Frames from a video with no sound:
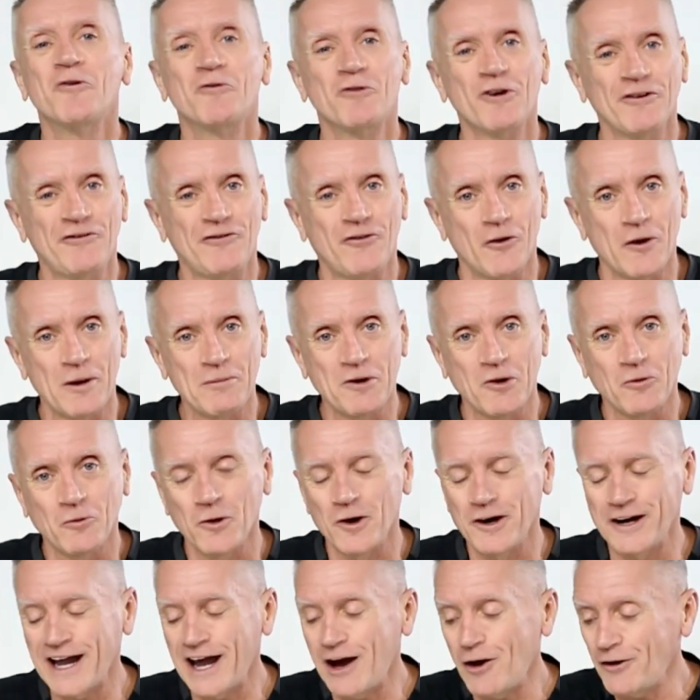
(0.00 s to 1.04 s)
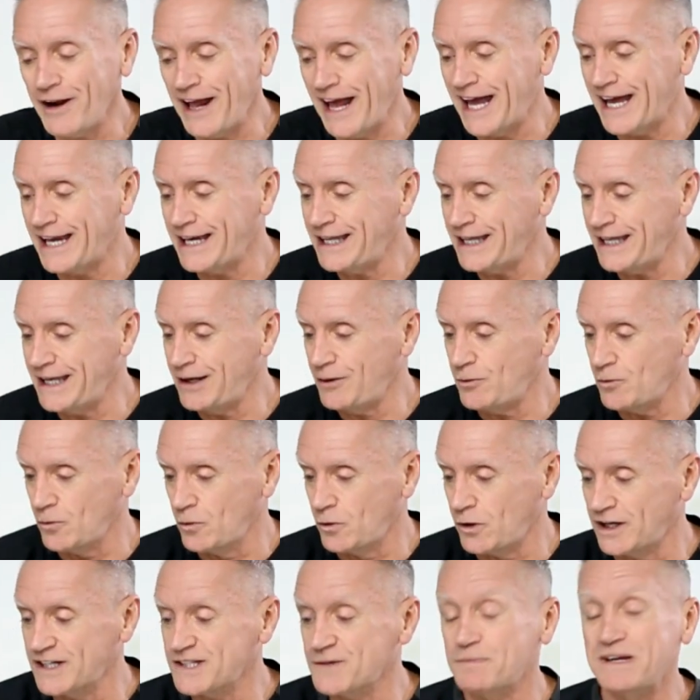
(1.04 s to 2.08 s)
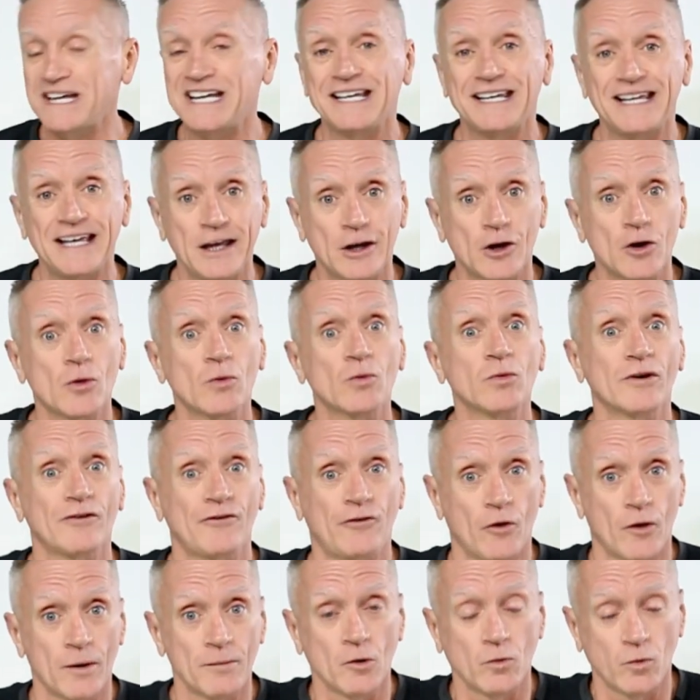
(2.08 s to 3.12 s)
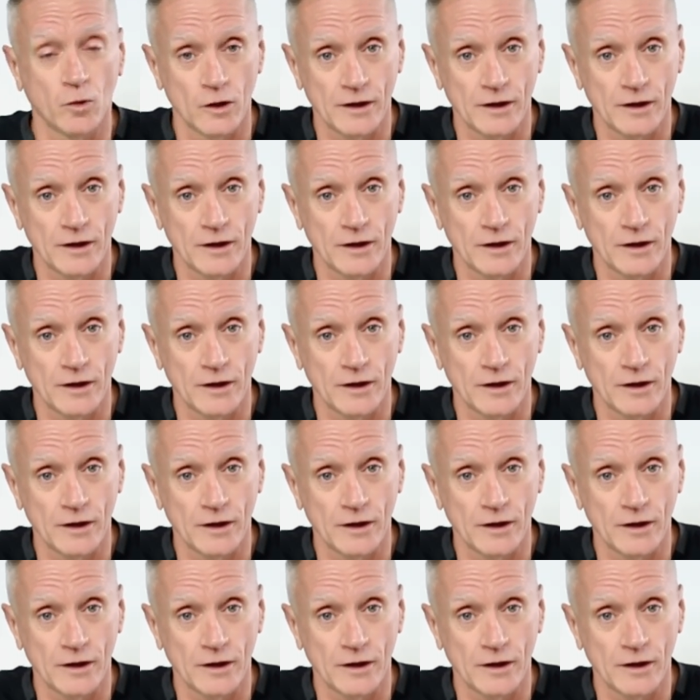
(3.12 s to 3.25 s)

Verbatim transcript: reformer workout and it was beginner reformer